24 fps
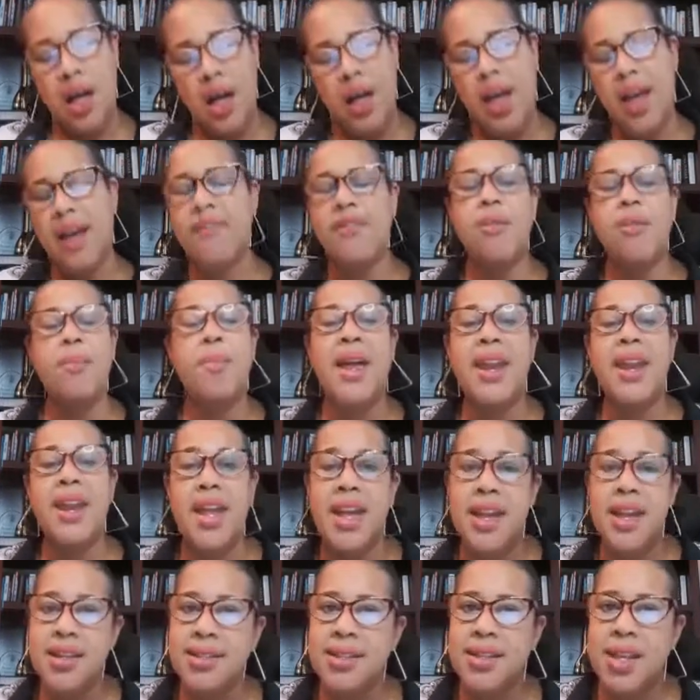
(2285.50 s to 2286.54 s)
Everybody
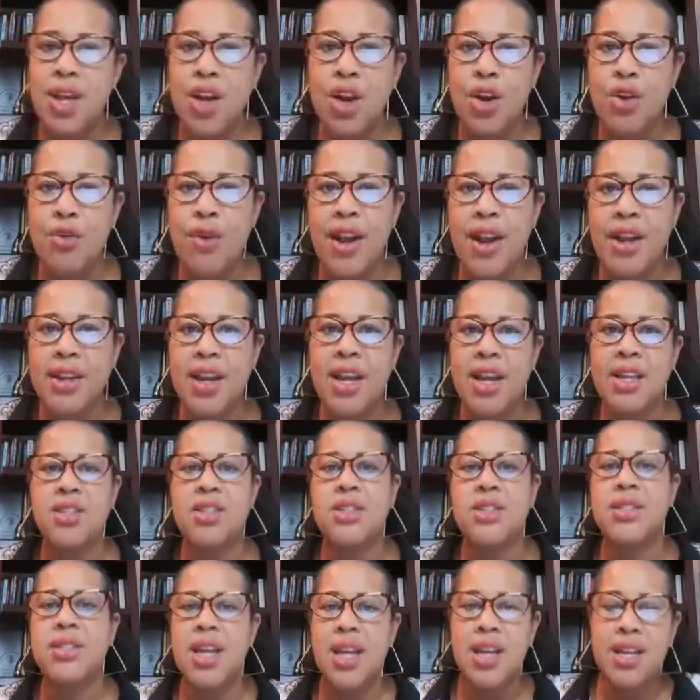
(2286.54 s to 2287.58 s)
exhale right now.
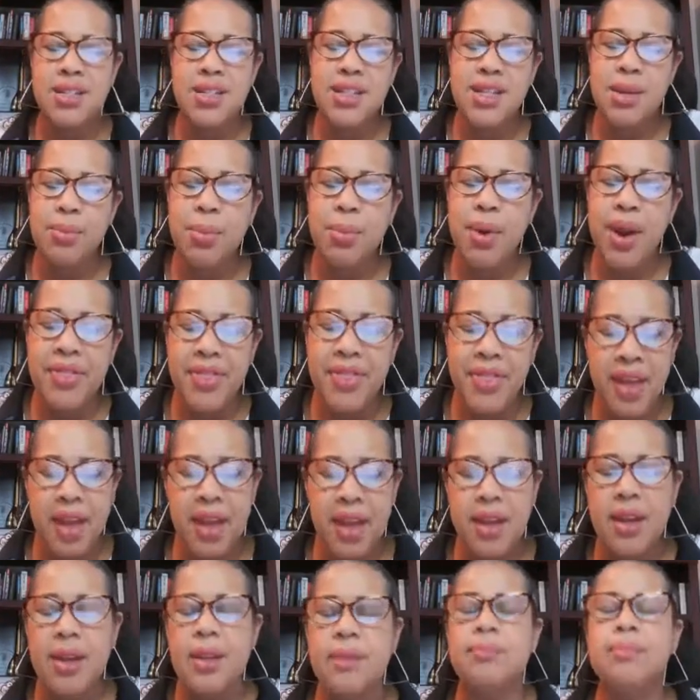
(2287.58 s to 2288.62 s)
Just take a deep breath
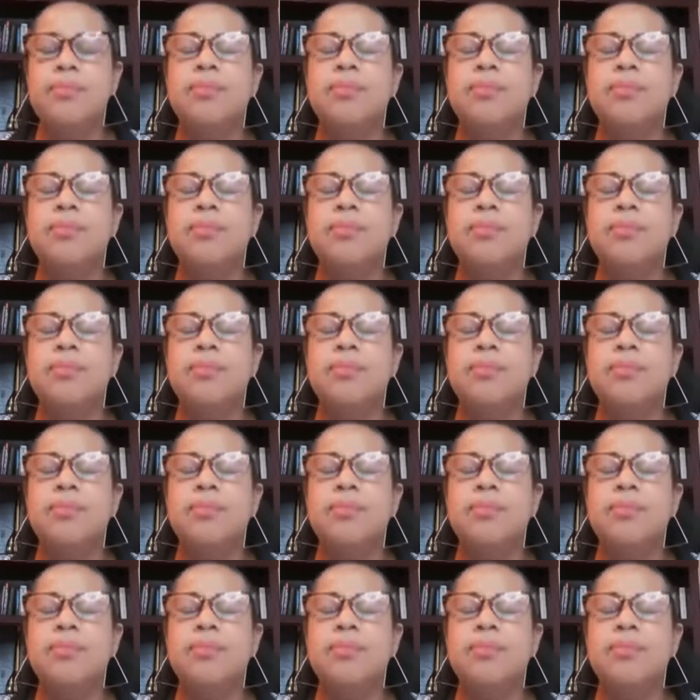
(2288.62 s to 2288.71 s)
in